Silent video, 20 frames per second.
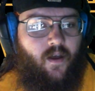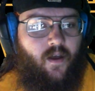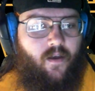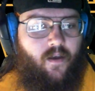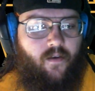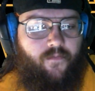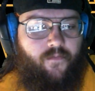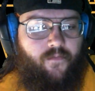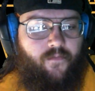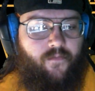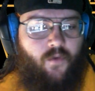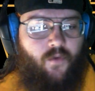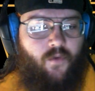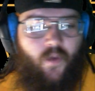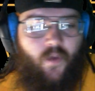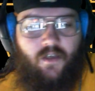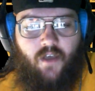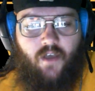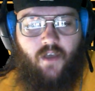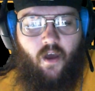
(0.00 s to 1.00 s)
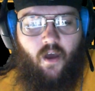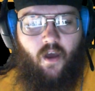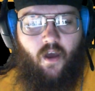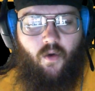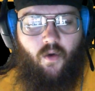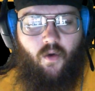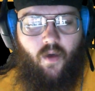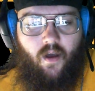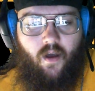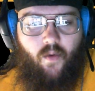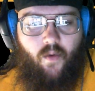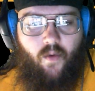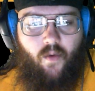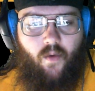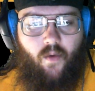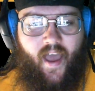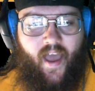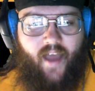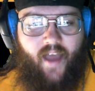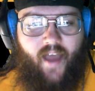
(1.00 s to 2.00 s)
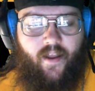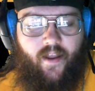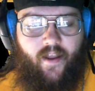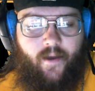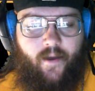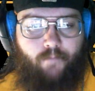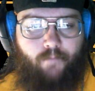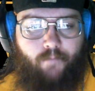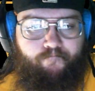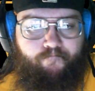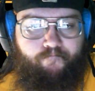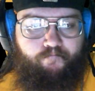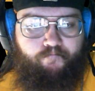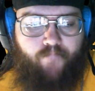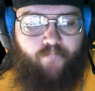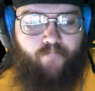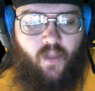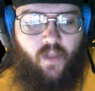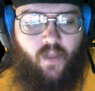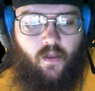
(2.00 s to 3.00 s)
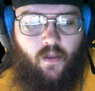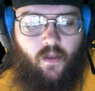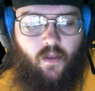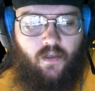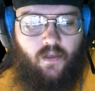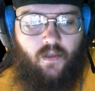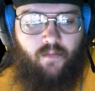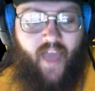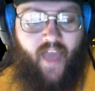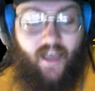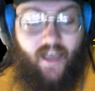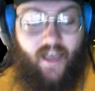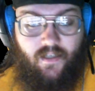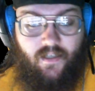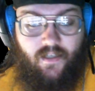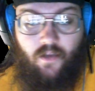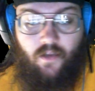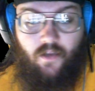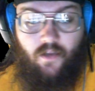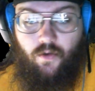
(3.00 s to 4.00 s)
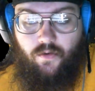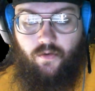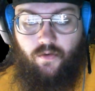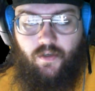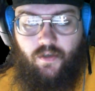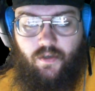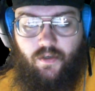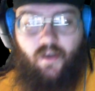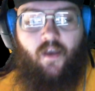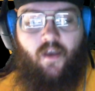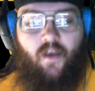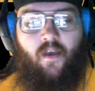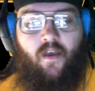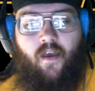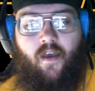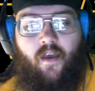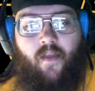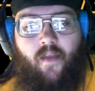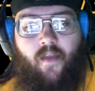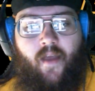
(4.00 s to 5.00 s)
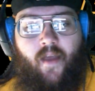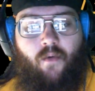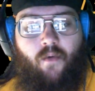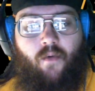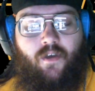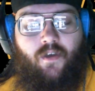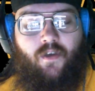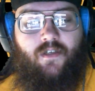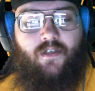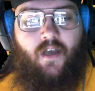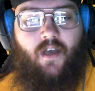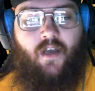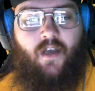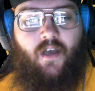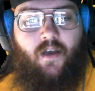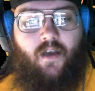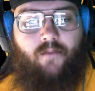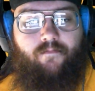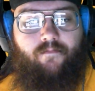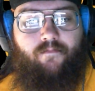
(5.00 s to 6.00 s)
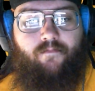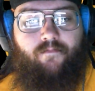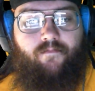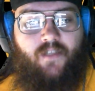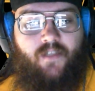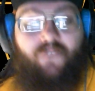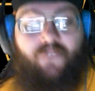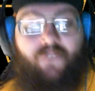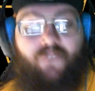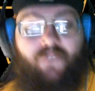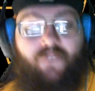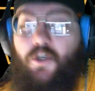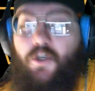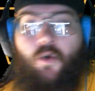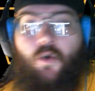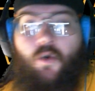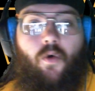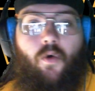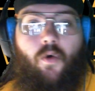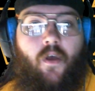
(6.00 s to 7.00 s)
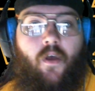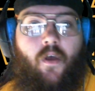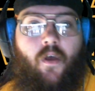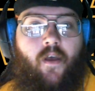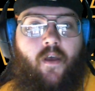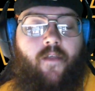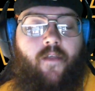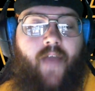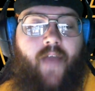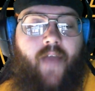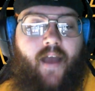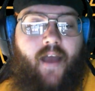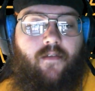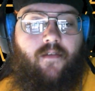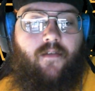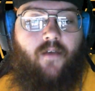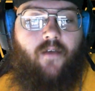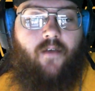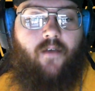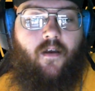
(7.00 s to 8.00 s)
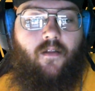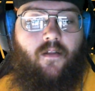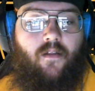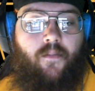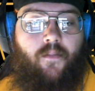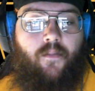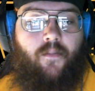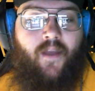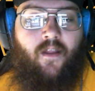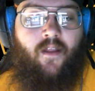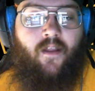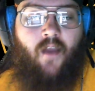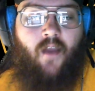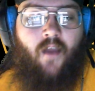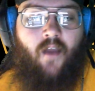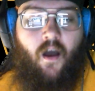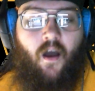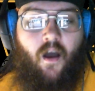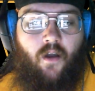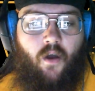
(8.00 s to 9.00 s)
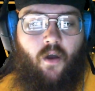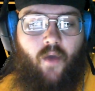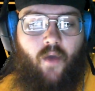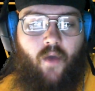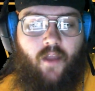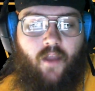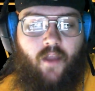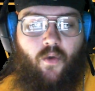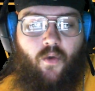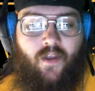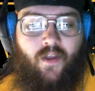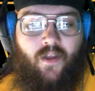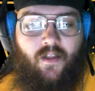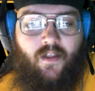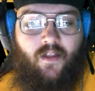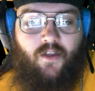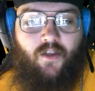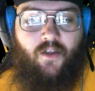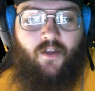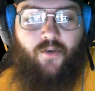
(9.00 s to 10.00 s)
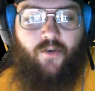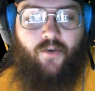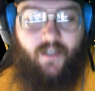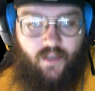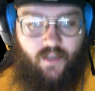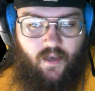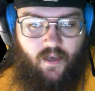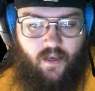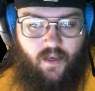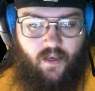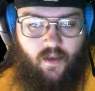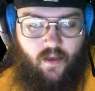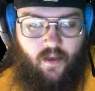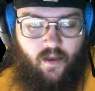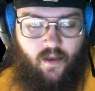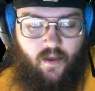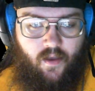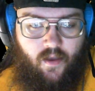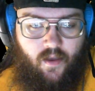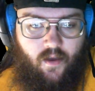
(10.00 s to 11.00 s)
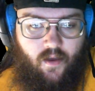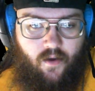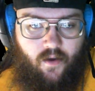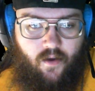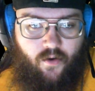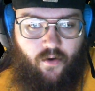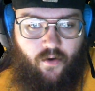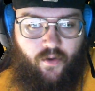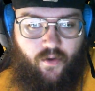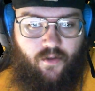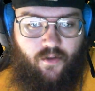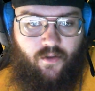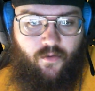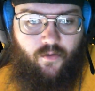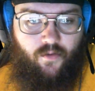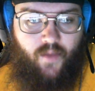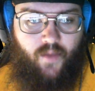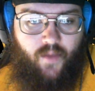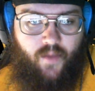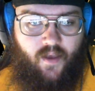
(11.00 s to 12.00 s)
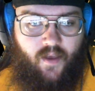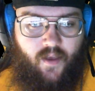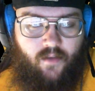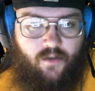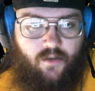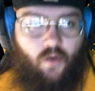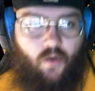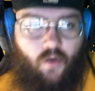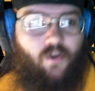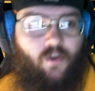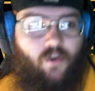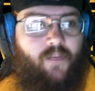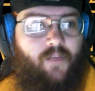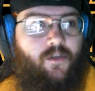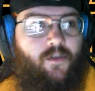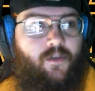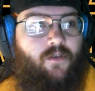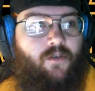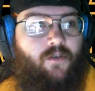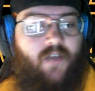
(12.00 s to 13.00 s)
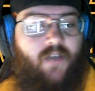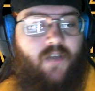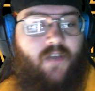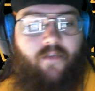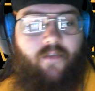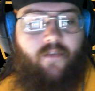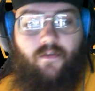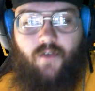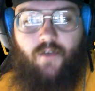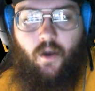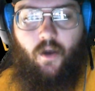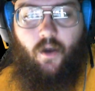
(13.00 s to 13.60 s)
few weeks ago, we had some casting news, and that was it's official that Lupita Nyong'o and Gwendolyn Christie are going to be in Star Wars Episode 7. So,